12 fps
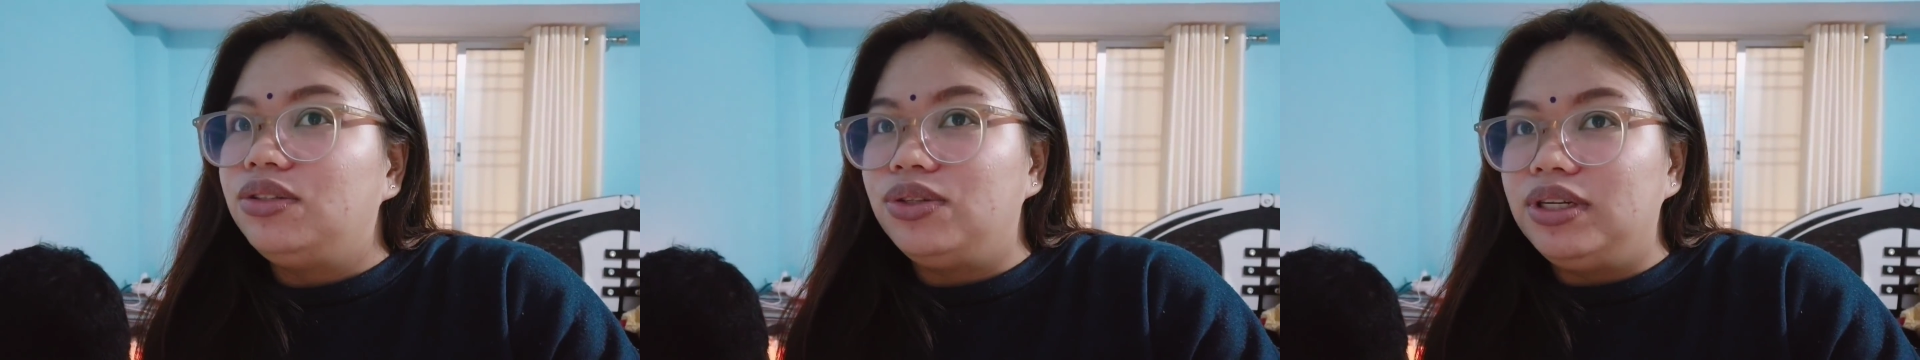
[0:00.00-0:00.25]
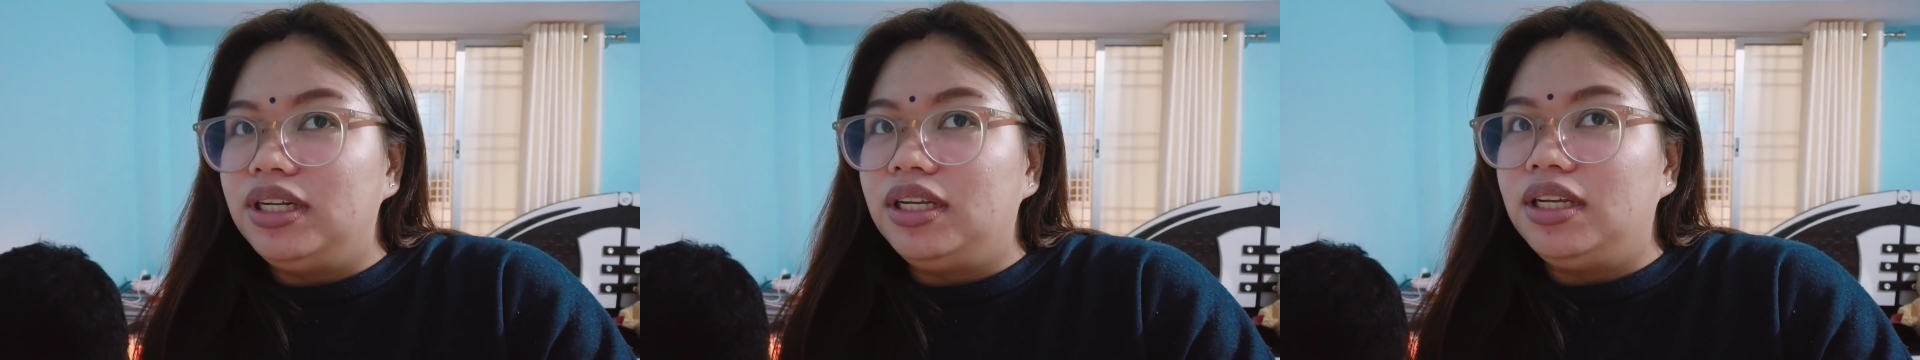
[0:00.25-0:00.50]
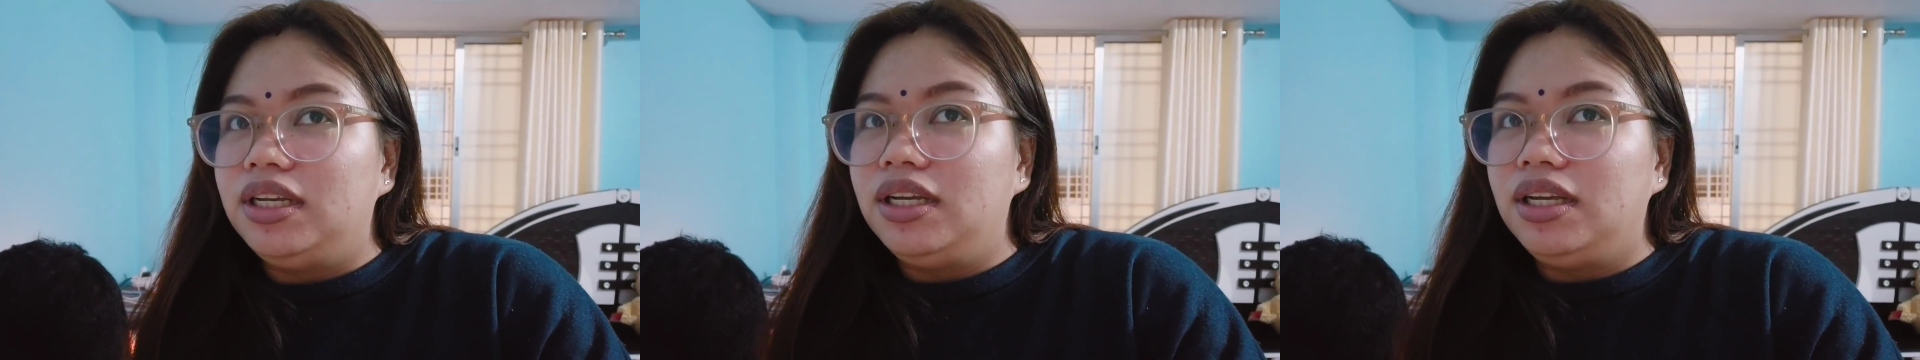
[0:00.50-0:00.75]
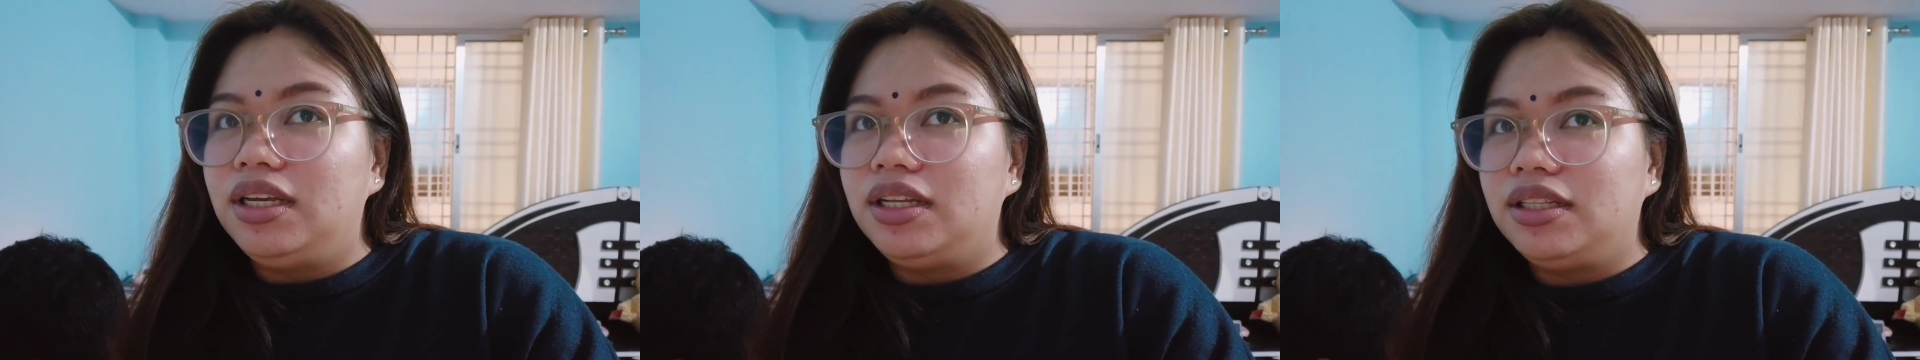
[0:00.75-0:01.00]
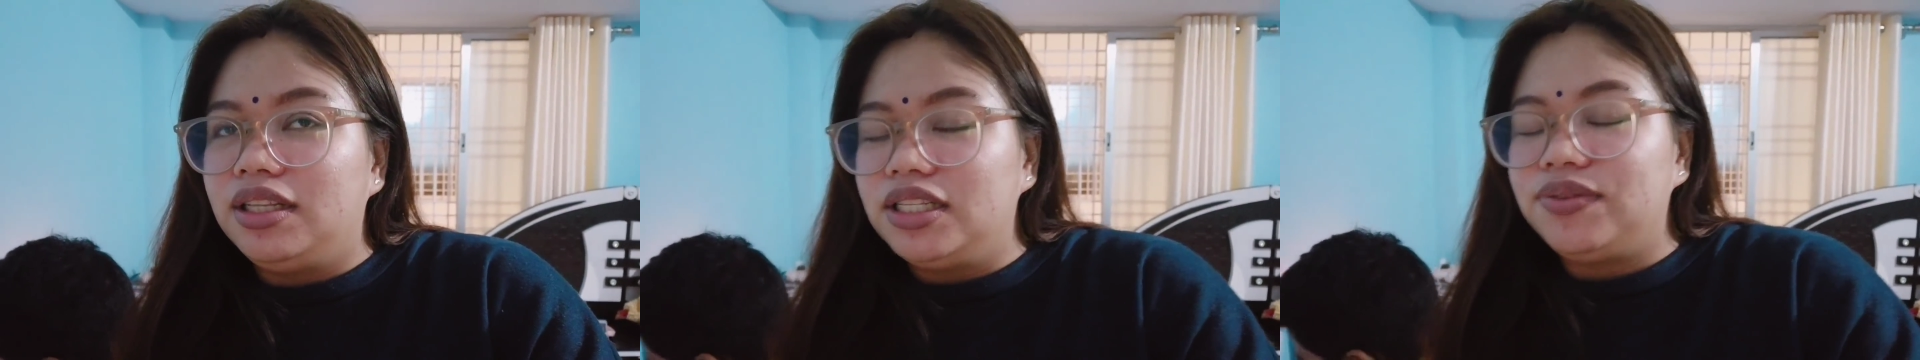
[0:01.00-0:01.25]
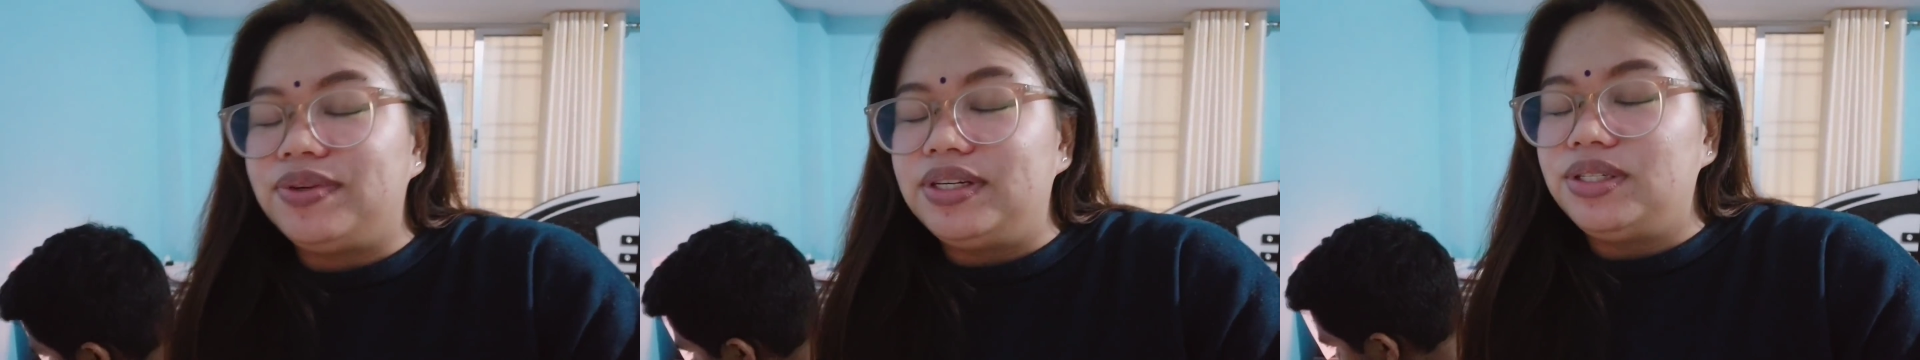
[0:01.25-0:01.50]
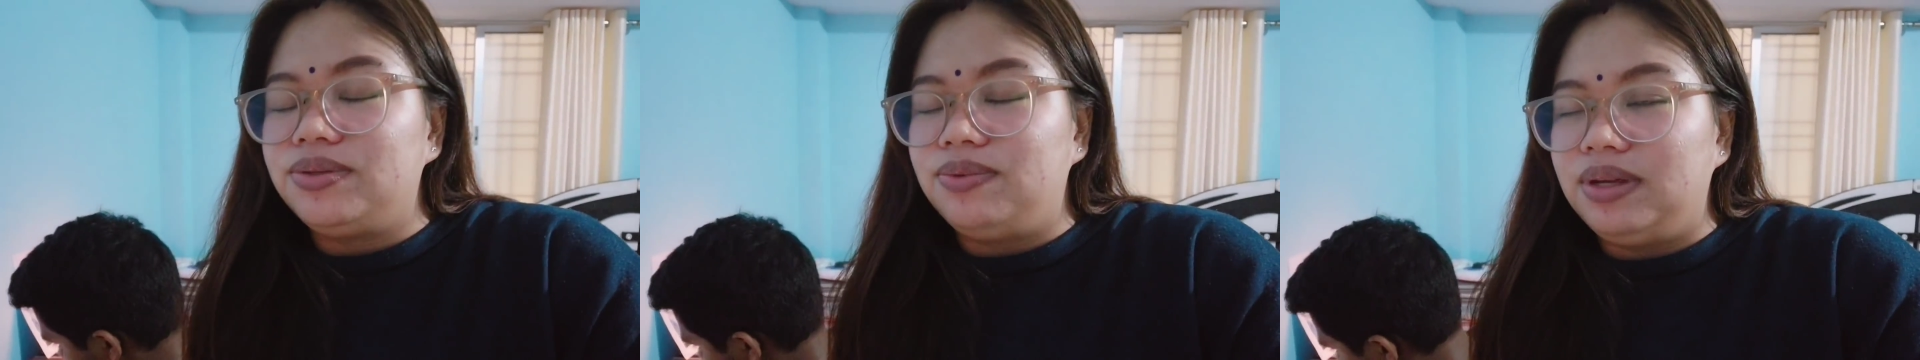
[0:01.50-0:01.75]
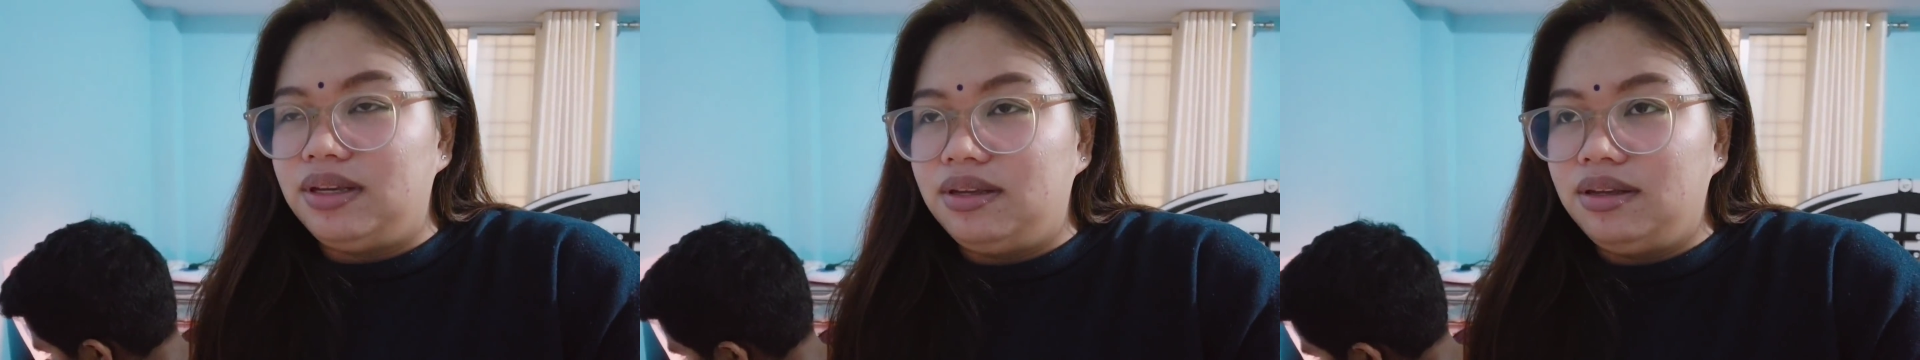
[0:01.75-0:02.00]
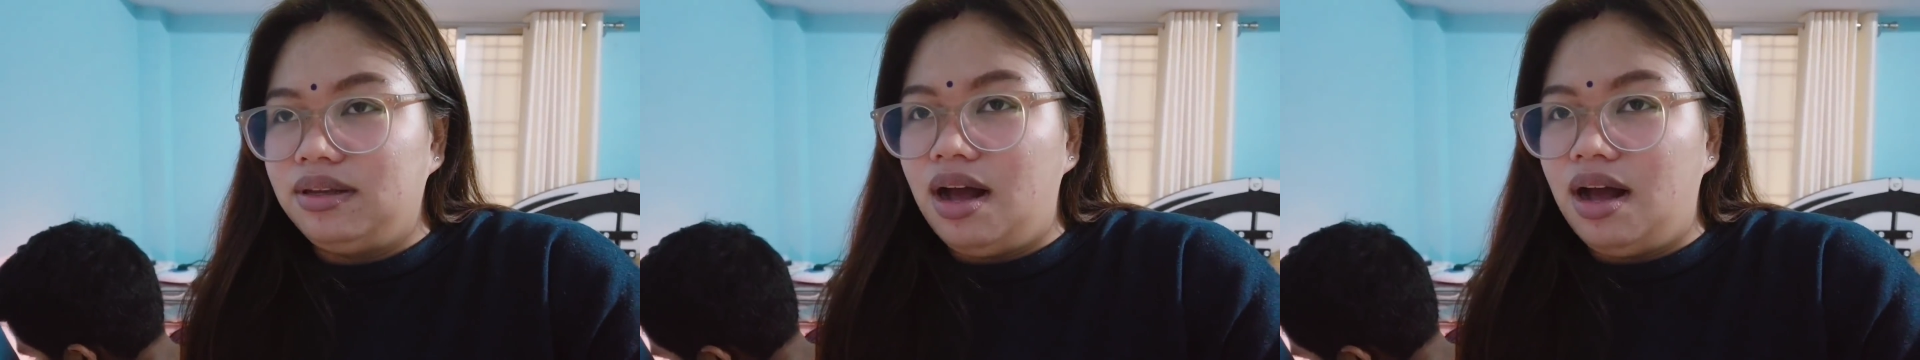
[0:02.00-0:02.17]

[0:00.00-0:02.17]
during this first week.